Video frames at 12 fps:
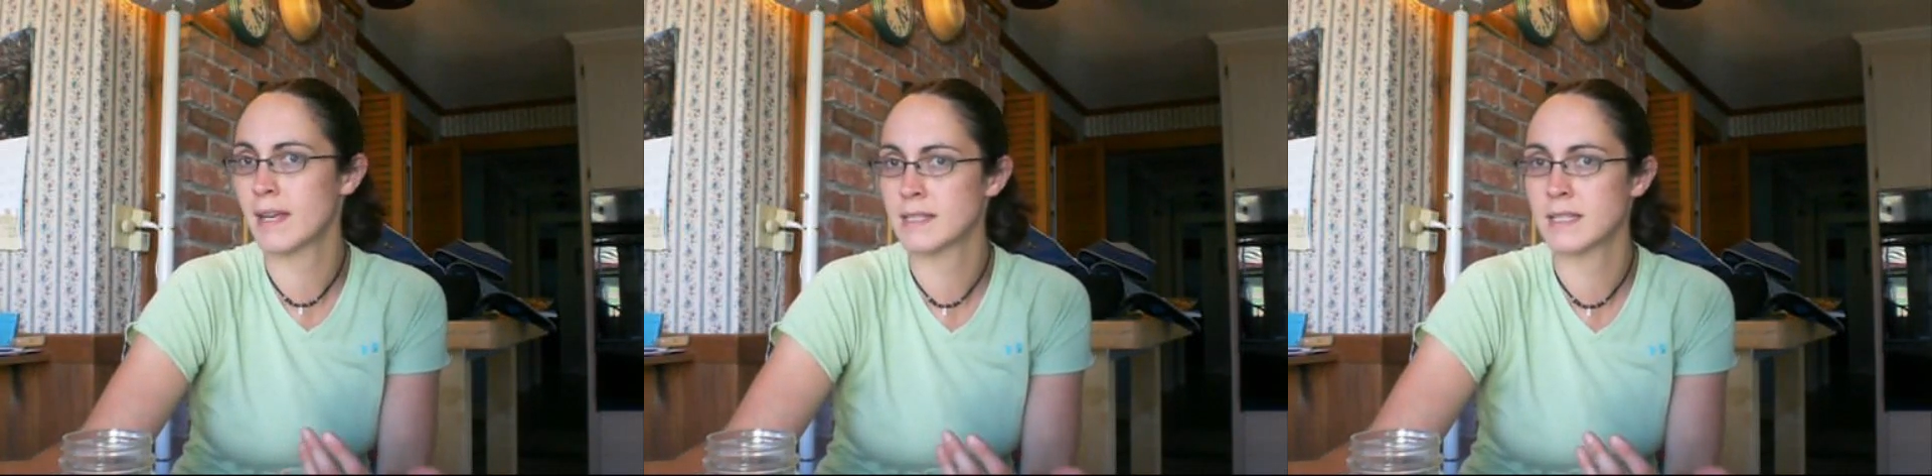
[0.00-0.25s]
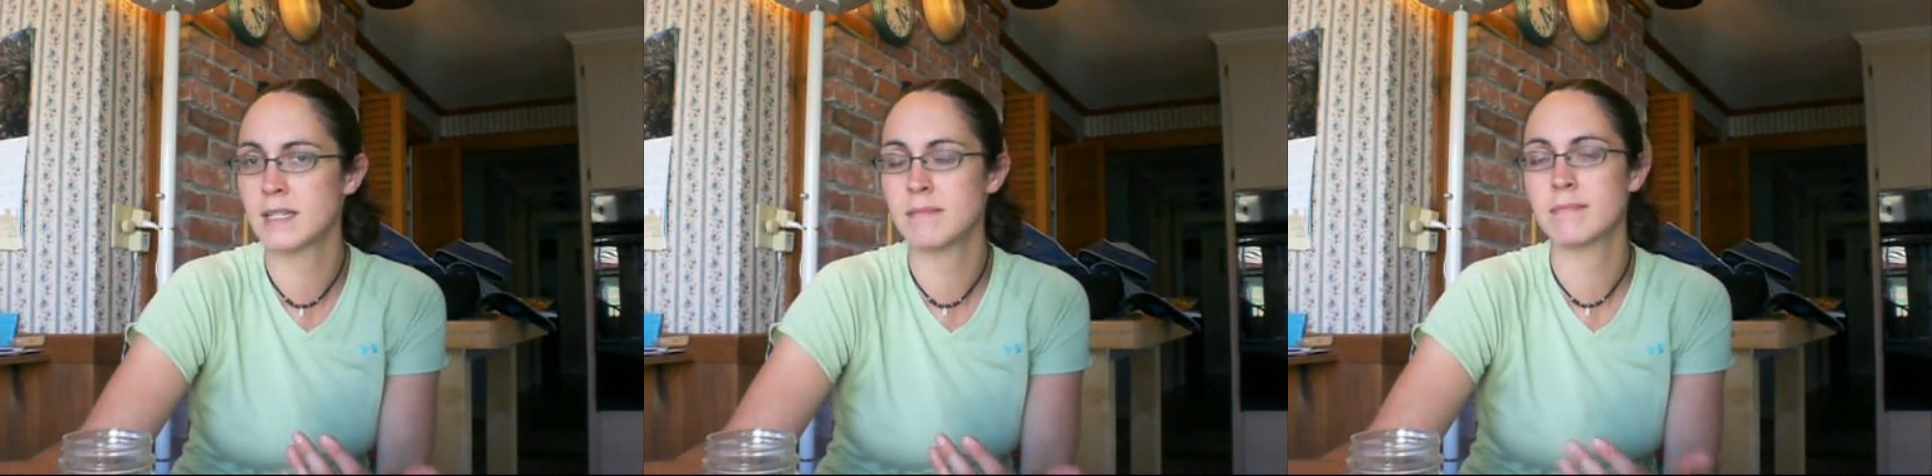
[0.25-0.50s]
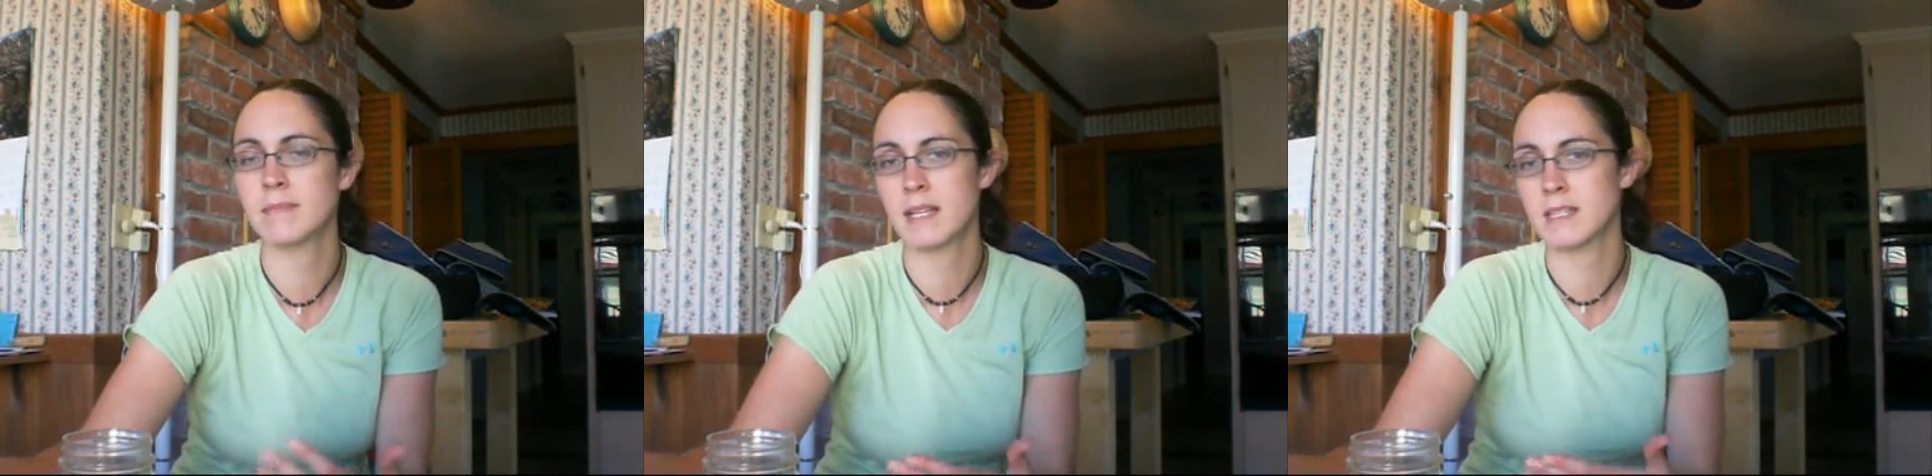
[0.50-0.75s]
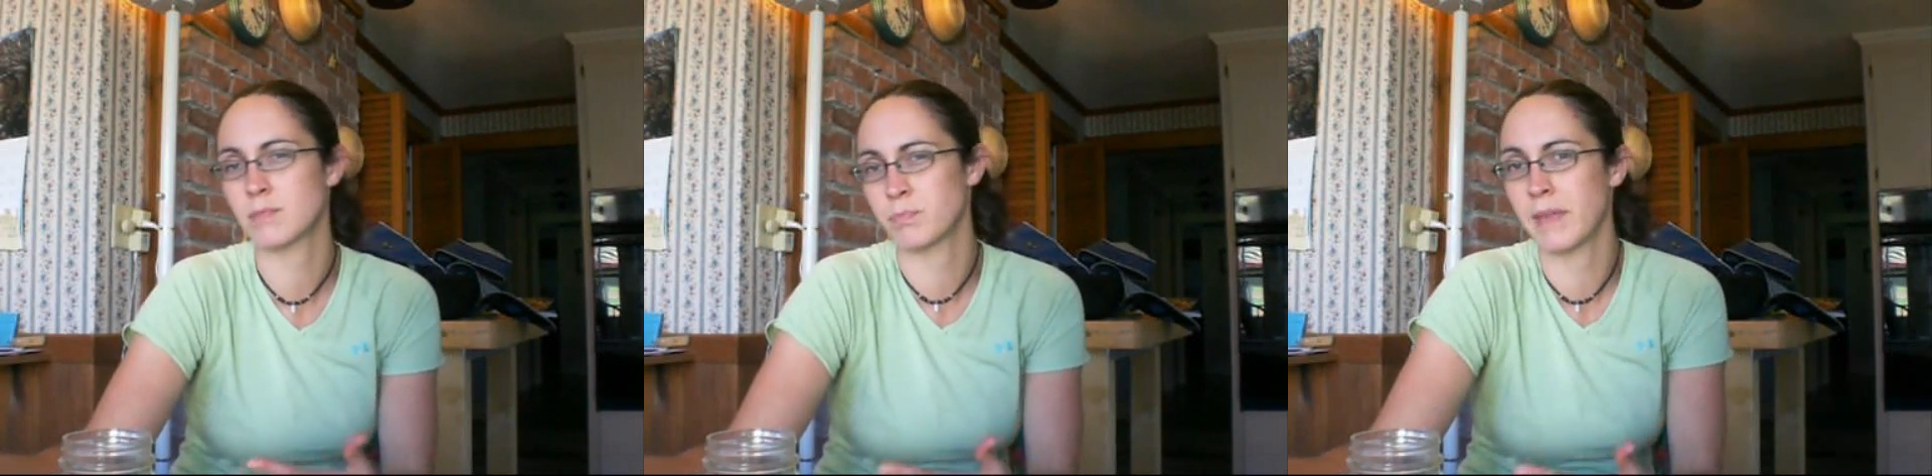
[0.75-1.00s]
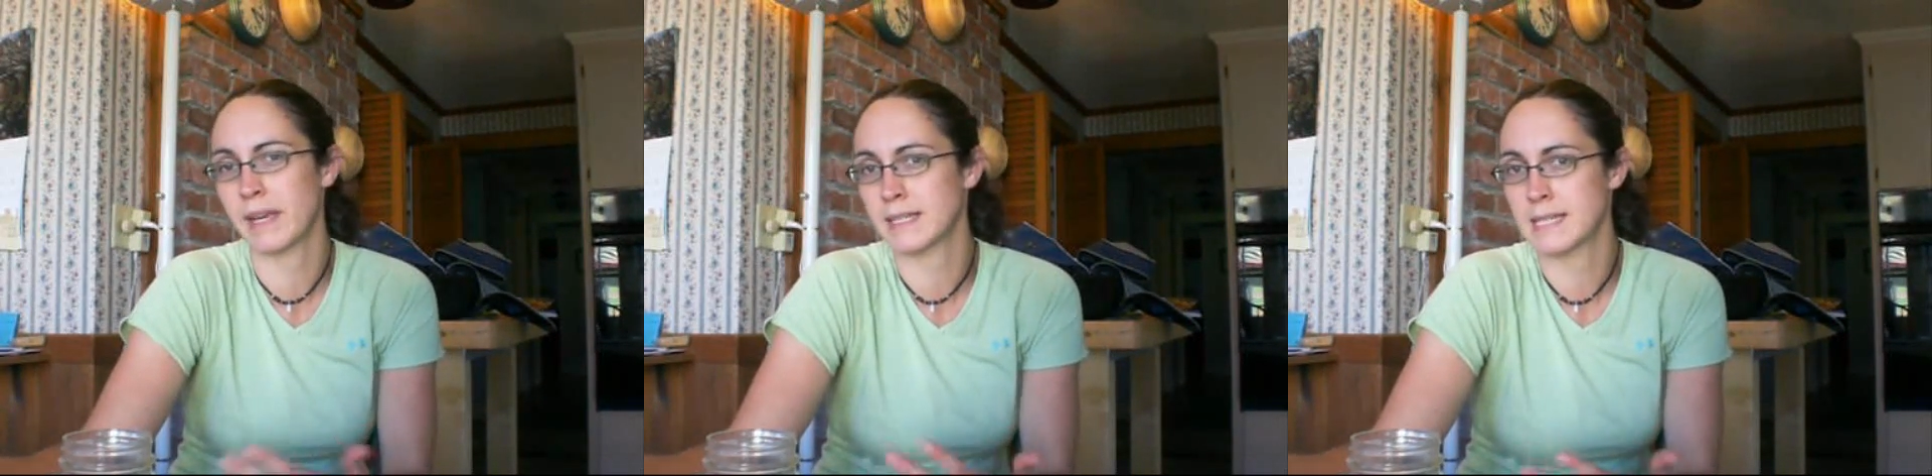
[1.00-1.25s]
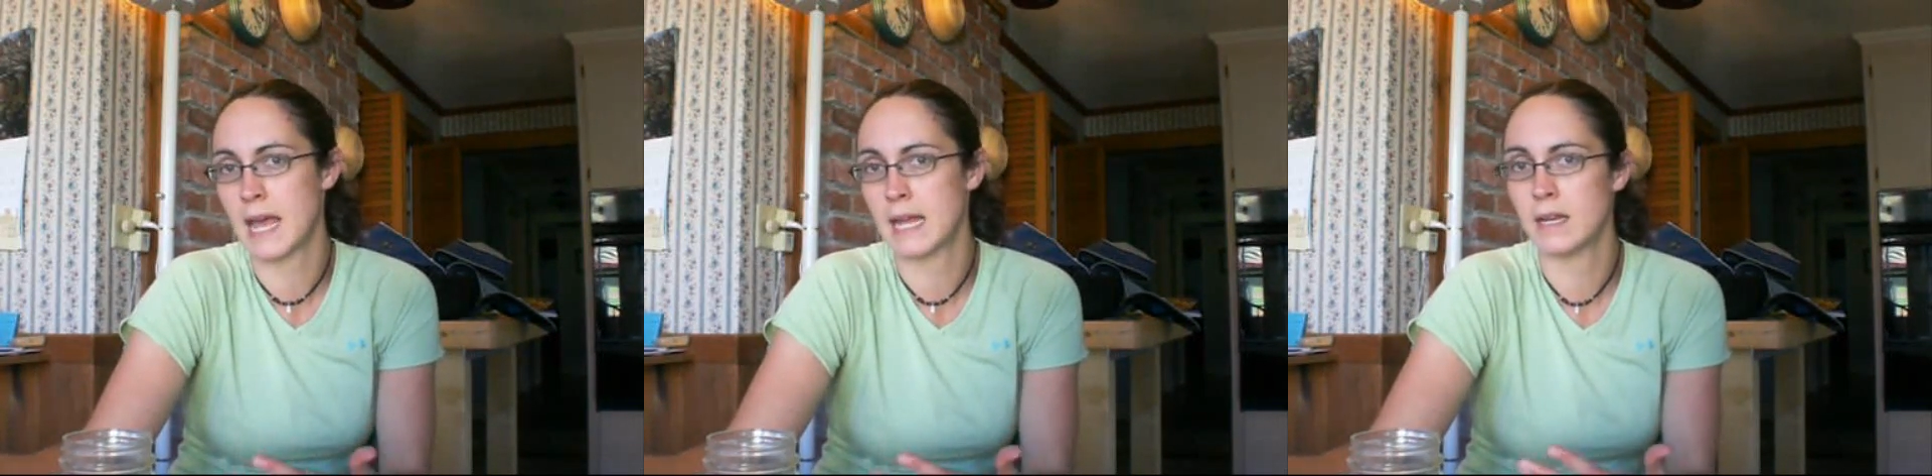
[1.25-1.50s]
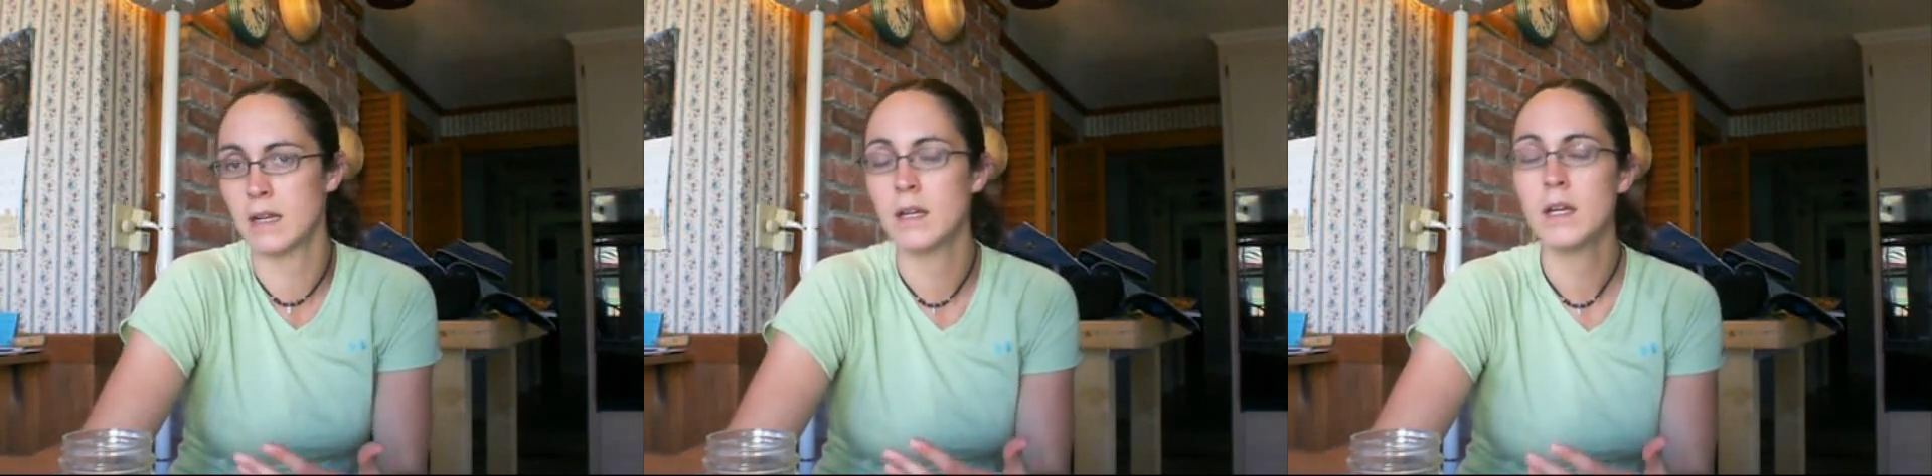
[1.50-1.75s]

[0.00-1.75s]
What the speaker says: last night, that's like a 10.